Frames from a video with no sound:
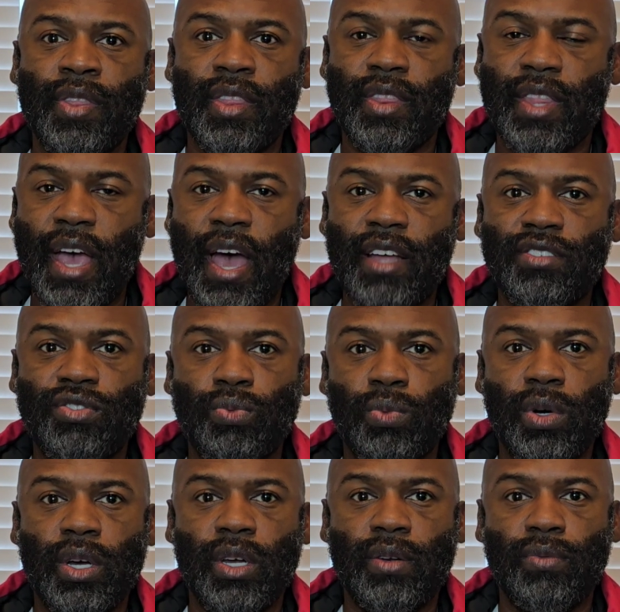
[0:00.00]
That's
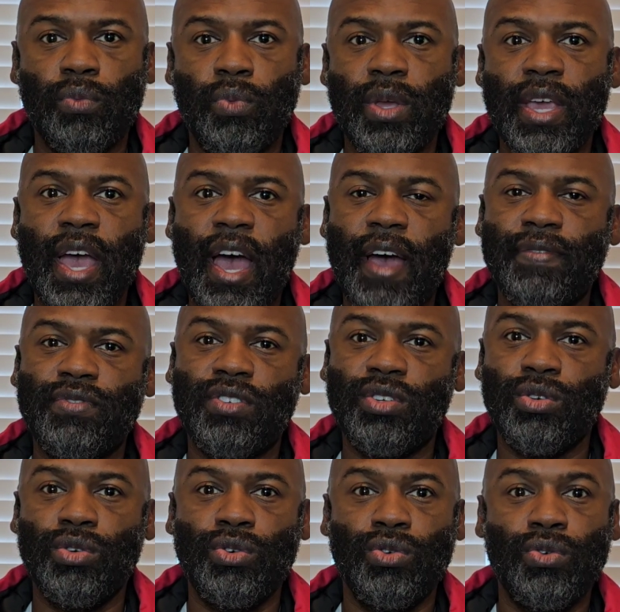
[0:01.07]
what we have
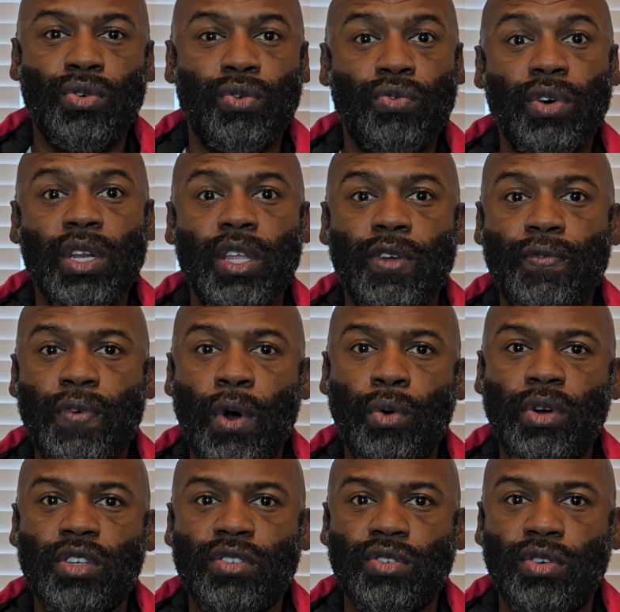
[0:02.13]
to really
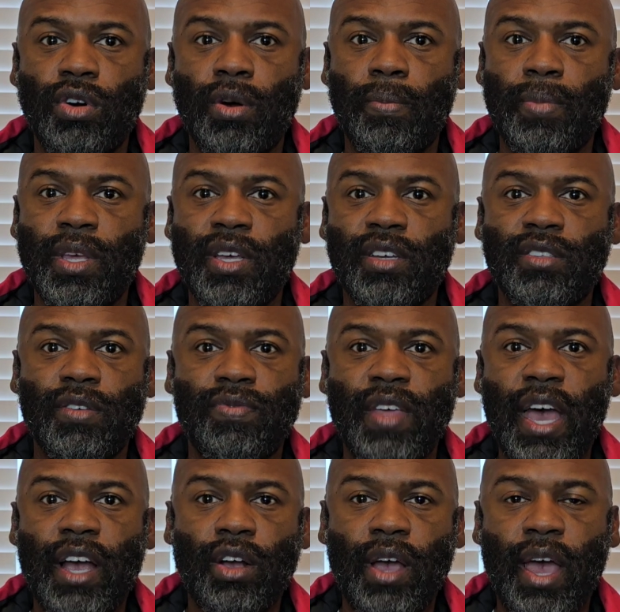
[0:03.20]
focus on, because if
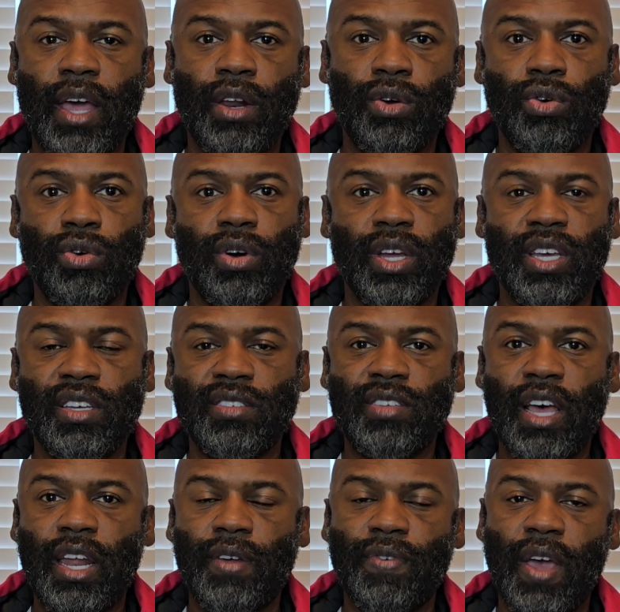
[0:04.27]
that category gets
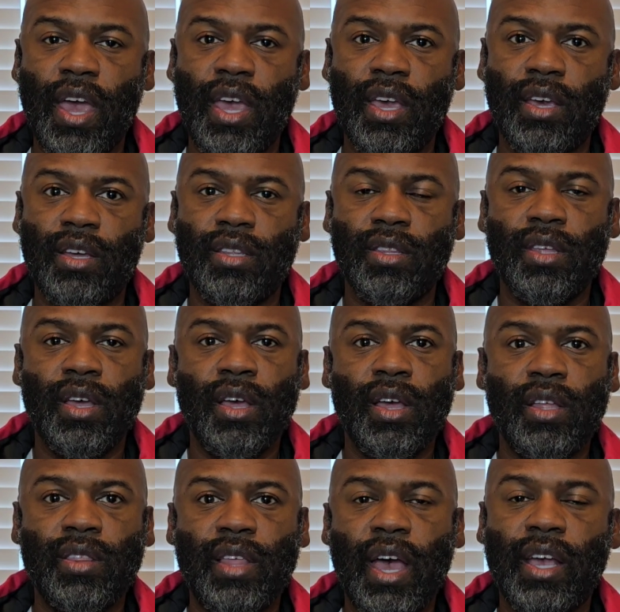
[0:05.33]
out of hand,
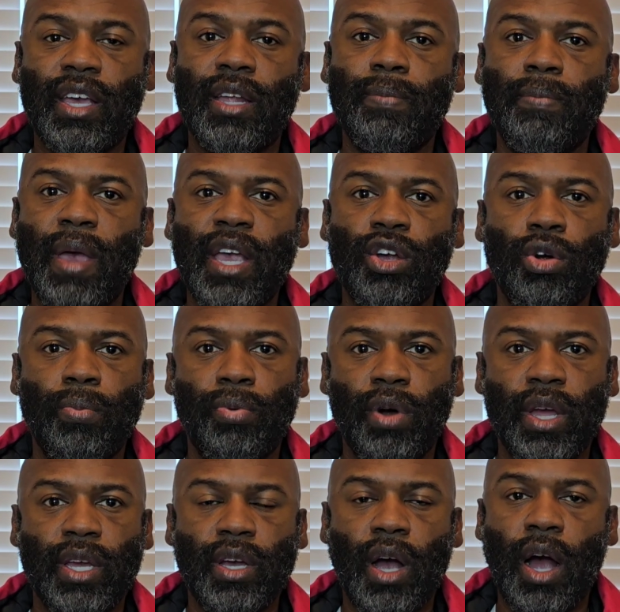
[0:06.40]
that can make or
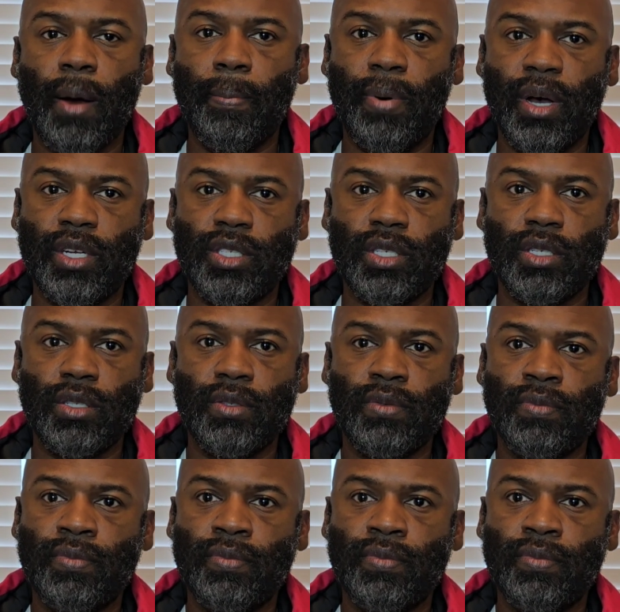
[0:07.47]
break our budget.